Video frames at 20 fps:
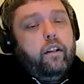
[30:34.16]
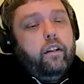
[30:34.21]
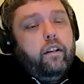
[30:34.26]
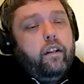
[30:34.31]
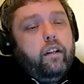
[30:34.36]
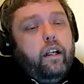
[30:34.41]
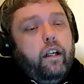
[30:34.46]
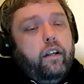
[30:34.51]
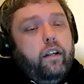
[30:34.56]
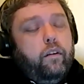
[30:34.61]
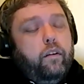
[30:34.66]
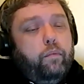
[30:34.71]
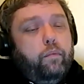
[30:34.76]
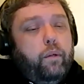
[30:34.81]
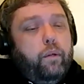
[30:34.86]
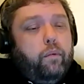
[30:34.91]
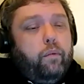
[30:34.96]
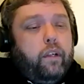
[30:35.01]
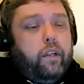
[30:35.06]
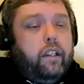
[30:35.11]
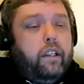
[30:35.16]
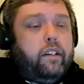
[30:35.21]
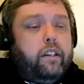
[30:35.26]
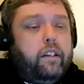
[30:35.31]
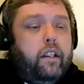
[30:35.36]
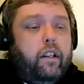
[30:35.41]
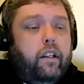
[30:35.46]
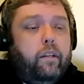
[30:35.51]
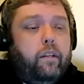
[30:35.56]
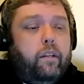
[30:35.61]
I know people are gonna
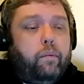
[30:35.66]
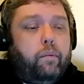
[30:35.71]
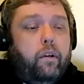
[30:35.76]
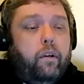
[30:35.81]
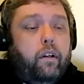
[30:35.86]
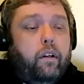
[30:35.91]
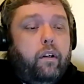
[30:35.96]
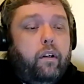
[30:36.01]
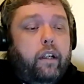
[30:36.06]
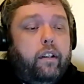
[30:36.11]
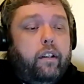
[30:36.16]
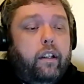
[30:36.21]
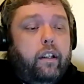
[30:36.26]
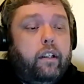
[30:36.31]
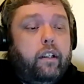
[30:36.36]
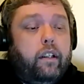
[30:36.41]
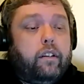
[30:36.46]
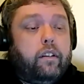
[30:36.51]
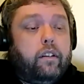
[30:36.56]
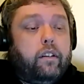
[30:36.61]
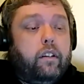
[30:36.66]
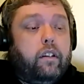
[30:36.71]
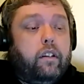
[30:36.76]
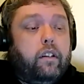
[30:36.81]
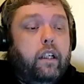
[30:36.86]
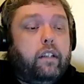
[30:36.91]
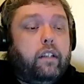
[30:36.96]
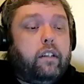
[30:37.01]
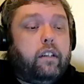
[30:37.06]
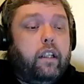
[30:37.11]
tear it apart. I think it's
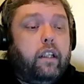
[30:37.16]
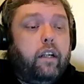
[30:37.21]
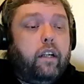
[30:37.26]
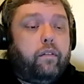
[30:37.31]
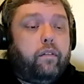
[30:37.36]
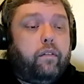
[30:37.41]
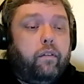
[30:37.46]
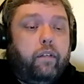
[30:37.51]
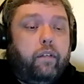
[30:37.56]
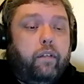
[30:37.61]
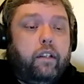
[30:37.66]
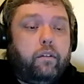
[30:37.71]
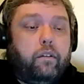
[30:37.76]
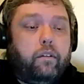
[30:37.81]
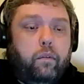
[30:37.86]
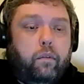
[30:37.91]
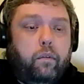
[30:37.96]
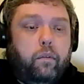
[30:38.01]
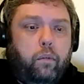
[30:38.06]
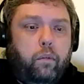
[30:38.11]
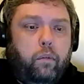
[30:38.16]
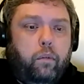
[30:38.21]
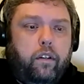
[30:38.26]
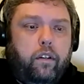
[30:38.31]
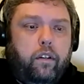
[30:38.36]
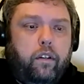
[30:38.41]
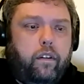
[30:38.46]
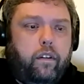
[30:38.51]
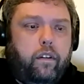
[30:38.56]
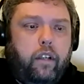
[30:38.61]
it's the end for Vince
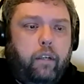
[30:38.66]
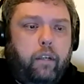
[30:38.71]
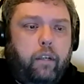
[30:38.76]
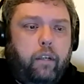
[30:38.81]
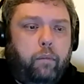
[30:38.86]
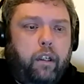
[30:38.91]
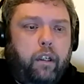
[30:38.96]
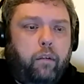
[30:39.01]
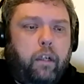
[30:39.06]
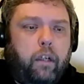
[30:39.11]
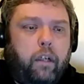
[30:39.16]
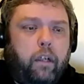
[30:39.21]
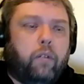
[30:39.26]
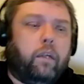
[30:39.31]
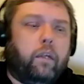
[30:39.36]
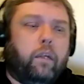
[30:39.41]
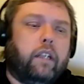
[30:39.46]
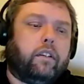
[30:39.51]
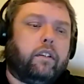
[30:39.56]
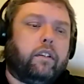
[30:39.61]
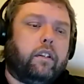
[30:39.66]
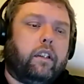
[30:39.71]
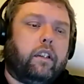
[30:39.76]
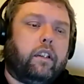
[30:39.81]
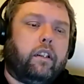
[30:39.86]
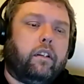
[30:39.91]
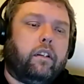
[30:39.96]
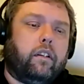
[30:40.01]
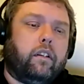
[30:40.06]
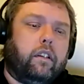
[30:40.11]
was being around
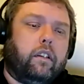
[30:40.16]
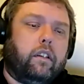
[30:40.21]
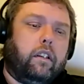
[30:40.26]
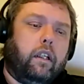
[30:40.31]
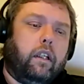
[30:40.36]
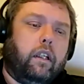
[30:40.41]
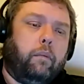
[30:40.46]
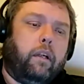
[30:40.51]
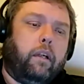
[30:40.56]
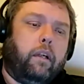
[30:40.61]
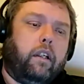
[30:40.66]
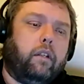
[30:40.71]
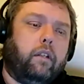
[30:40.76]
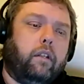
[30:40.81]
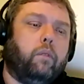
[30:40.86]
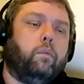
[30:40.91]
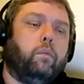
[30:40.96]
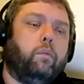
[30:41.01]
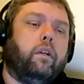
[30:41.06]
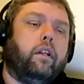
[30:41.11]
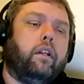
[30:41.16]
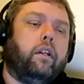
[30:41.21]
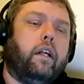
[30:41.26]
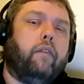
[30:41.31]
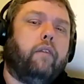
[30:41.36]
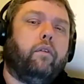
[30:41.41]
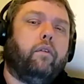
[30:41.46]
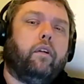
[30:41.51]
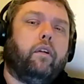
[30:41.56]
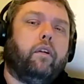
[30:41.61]
wrestling. I mean, with
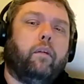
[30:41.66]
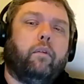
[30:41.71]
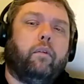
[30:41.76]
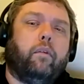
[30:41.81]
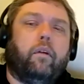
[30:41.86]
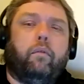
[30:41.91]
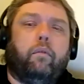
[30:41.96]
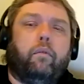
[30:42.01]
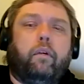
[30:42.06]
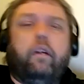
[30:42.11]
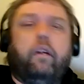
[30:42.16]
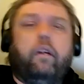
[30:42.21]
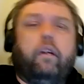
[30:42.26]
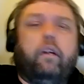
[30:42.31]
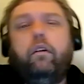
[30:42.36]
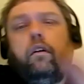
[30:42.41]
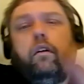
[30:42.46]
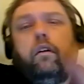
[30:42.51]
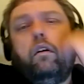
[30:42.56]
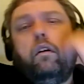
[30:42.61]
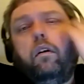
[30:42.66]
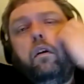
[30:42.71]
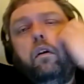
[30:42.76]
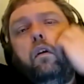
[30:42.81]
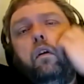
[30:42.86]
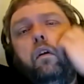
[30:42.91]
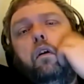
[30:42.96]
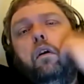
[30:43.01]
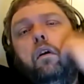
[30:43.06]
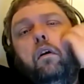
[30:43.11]
Endeavor and WWE.
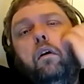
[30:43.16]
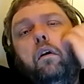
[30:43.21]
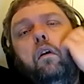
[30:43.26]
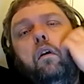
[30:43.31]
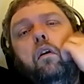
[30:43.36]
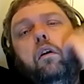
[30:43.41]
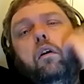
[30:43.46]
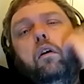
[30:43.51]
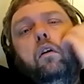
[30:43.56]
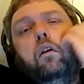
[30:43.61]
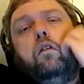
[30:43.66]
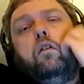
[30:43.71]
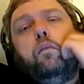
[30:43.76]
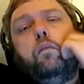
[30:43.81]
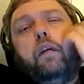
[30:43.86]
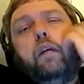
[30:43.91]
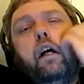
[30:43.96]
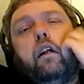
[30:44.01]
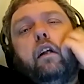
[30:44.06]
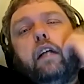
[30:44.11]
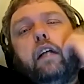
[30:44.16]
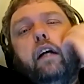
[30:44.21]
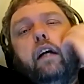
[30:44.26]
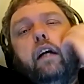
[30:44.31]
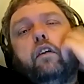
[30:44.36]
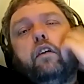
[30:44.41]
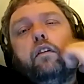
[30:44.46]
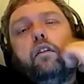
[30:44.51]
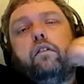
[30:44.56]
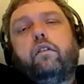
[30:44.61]
Too many
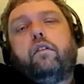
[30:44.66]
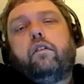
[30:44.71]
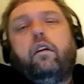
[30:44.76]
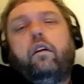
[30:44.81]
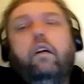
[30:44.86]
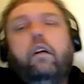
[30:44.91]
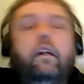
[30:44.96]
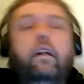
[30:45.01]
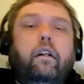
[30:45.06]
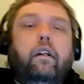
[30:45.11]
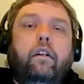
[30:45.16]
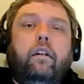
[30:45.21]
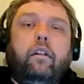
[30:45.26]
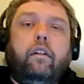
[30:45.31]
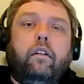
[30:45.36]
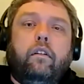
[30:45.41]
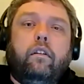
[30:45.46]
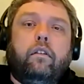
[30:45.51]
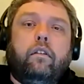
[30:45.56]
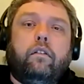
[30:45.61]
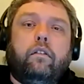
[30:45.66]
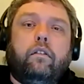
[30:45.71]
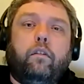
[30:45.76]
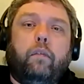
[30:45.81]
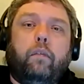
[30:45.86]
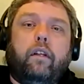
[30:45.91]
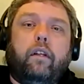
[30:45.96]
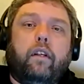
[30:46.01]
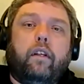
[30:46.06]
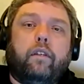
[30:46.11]
allegations. Too
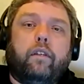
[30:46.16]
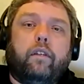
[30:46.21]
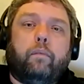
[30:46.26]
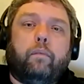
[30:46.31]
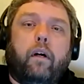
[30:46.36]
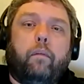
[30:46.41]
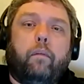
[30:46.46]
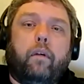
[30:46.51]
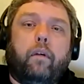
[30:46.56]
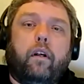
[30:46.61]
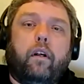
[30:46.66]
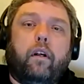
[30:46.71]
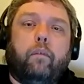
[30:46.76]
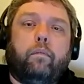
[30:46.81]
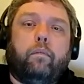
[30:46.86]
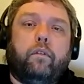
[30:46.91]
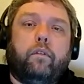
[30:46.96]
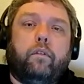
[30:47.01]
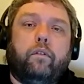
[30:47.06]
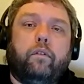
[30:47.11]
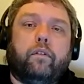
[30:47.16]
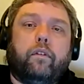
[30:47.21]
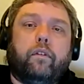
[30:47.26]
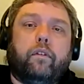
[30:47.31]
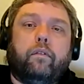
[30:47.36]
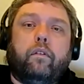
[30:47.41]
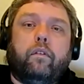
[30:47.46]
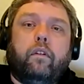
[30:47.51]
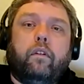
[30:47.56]
many things popping up too soon.